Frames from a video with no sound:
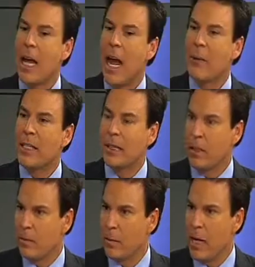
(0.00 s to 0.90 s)
I always get this
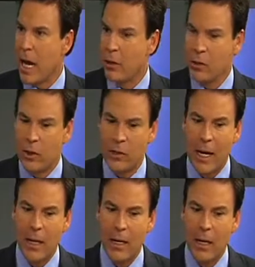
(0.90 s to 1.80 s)
from the doctors. They'll
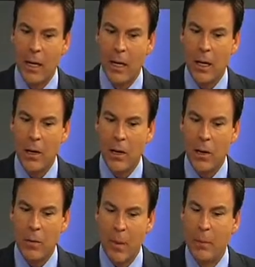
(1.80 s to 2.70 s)
say that
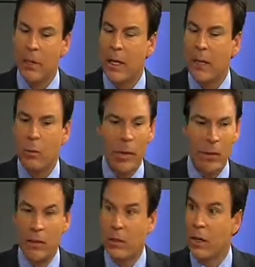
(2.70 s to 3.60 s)
people that whether
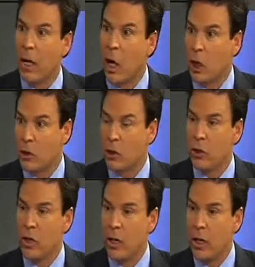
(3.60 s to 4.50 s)
it's a, a heart
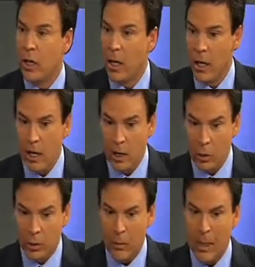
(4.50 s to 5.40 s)
surgeon, uh, an
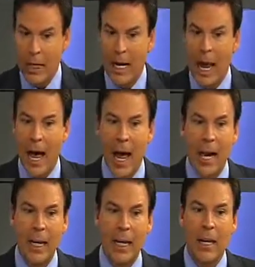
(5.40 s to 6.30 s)
orthopedic
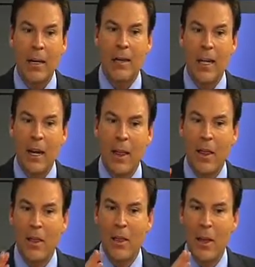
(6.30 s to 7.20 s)
guy, that
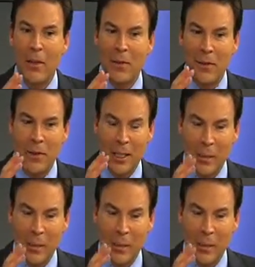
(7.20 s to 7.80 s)
the